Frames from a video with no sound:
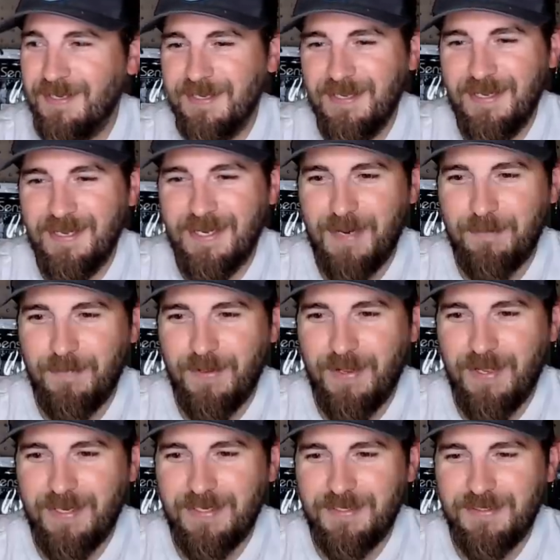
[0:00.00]
And I'm
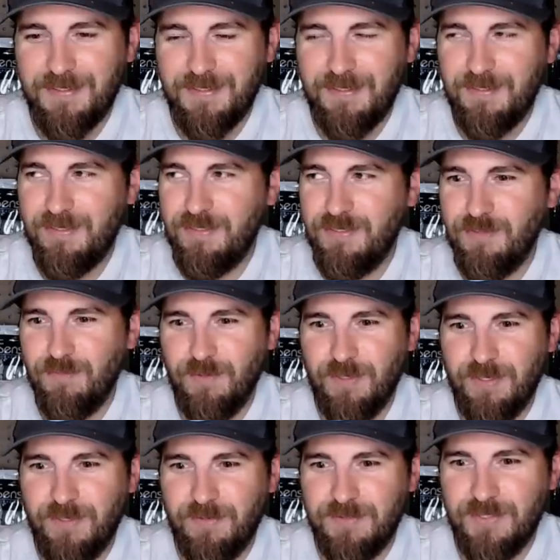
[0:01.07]
like, you really
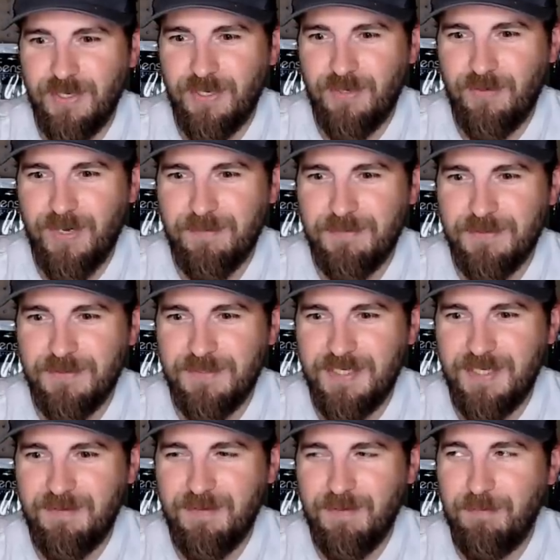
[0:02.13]
going to talk crap to a
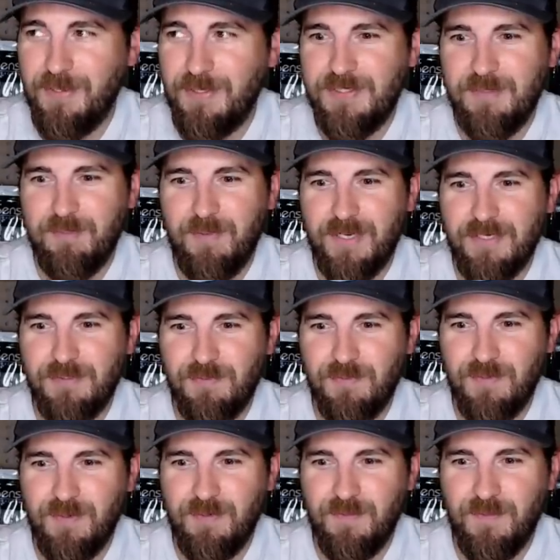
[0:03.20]
team that beat you by
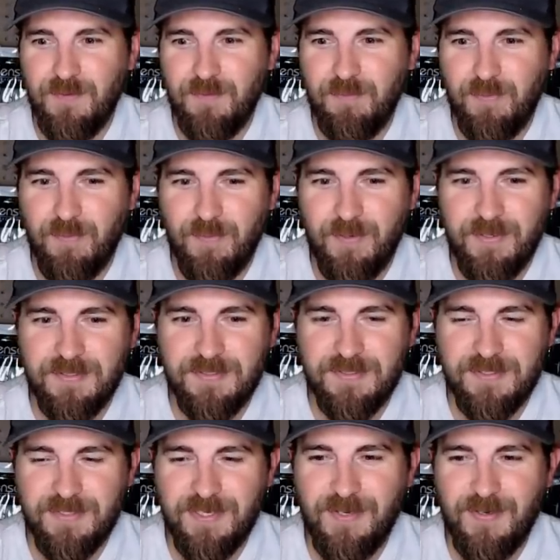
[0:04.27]
21 points?
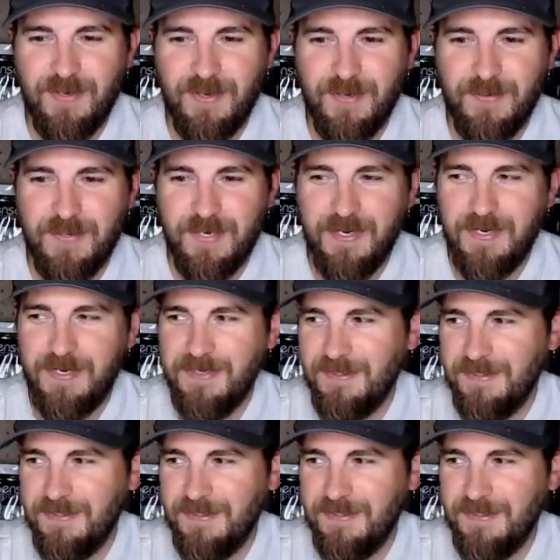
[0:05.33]
Okay.